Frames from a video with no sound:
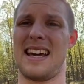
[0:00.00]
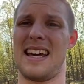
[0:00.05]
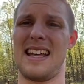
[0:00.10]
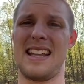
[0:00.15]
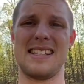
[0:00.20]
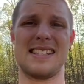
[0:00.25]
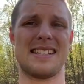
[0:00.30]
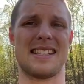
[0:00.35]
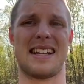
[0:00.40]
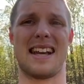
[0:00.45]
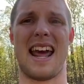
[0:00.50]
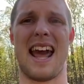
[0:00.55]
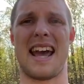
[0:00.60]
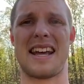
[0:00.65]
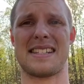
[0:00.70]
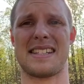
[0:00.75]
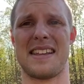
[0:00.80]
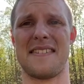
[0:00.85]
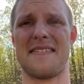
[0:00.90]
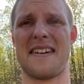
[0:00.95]
This is a
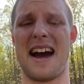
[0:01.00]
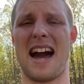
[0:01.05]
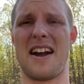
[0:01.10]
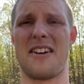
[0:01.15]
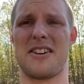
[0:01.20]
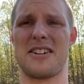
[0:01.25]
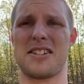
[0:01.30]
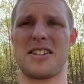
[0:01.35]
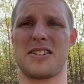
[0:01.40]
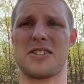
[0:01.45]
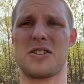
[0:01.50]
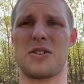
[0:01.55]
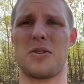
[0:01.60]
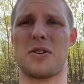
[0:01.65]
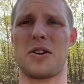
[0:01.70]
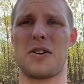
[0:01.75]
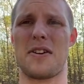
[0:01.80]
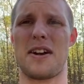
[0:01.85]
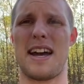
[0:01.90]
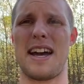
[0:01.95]
nasty virus that's
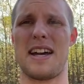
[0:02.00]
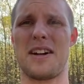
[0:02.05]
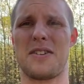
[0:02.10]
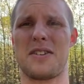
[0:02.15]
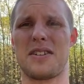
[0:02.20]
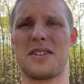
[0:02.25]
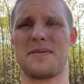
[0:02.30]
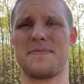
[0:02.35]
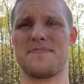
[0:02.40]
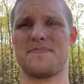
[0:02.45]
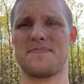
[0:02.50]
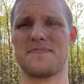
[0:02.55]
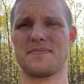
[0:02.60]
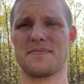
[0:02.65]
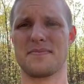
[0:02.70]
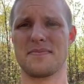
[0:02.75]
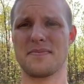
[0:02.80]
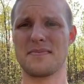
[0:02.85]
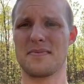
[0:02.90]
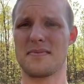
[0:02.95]
going around.
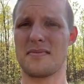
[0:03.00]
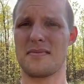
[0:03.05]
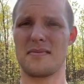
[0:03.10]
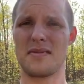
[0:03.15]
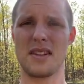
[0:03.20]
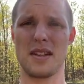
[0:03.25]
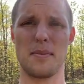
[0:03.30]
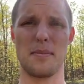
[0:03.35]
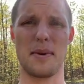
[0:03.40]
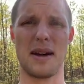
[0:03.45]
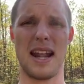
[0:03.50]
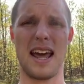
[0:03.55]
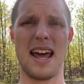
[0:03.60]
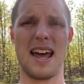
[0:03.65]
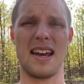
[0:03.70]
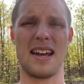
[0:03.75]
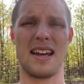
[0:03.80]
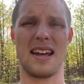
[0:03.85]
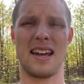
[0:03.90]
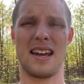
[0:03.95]
But
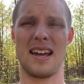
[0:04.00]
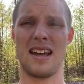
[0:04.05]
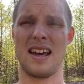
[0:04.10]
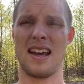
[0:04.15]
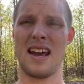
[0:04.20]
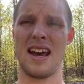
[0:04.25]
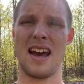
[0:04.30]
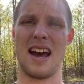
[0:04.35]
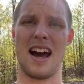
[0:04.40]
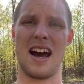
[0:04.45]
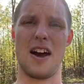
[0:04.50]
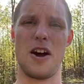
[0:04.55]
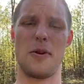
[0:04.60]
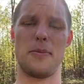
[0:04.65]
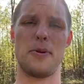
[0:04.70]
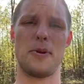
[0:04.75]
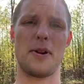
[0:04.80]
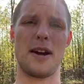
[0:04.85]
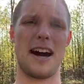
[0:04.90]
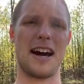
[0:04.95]
hey, I hope
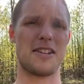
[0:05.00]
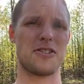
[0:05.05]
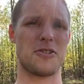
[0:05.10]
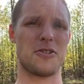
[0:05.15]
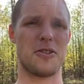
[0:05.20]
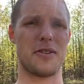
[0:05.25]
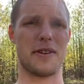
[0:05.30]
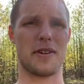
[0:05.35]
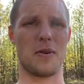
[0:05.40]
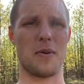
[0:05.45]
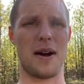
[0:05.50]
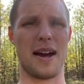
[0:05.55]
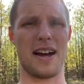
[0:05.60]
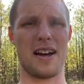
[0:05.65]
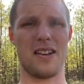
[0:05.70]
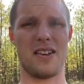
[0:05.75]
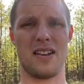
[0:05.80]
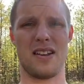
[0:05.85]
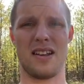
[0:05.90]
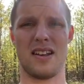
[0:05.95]
you guys are doing
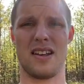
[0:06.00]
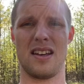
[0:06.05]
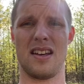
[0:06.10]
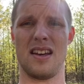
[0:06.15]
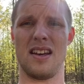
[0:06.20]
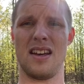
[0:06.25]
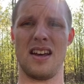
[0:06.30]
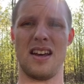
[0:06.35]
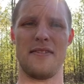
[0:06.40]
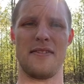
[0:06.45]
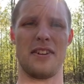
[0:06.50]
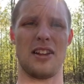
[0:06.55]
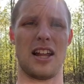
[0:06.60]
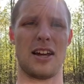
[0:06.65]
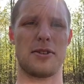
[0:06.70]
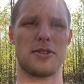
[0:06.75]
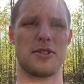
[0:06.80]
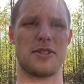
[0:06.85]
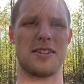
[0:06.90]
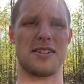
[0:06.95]
well. If you like
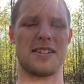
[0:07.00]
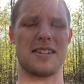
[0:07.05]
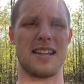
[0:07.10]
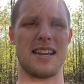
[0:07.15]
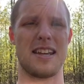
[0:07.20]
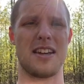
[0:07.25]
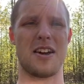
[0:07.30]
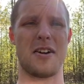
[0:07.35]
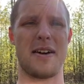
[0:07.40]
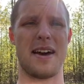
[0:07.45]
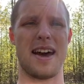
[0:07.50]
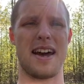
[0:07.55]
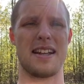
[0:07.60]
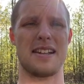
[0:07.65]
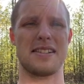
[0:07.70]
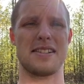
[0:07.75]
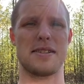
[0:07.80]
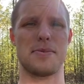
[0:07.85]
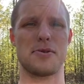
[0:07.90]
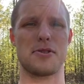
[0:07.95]
what you see, go ahead
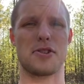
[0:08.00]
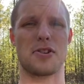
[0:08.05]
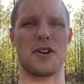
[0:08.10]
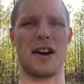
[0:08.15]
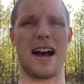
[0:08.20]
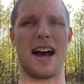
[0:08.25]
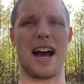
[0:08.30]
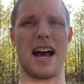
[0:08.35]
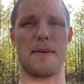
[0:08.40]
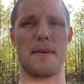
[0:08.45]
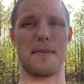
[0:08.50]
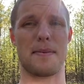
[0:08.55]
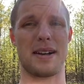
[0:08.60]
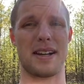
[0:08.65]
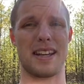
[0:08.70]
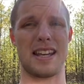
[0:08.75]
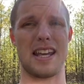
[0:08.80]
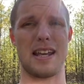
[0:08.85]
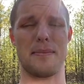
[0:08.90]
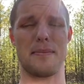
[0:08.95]
and subscribe. I'm going
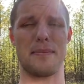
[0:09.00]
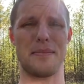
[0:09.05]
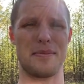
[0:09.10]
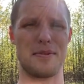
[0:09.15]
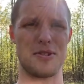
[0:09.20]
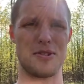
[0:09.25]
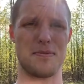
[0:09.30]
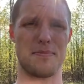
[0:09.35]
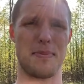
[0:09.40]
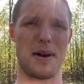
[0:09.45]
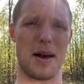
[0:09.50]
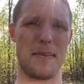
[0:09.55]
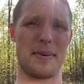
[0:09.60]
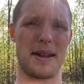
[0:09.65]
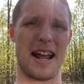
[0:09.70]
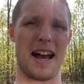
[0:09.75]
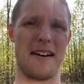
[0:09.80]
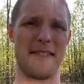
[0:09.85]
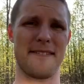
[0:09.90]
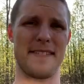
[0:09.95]
to keep pumping
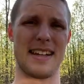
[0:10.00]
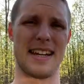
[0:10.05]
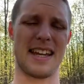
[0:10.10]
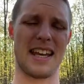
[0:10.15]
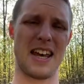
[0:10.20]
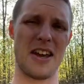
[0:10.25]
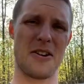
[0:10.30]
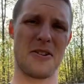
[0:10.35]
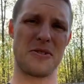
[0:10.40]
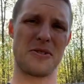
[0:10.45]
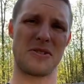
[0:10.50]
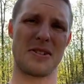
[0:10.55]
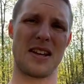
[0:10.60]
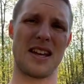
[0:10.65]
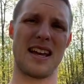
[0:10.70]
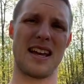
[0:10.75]
out videos.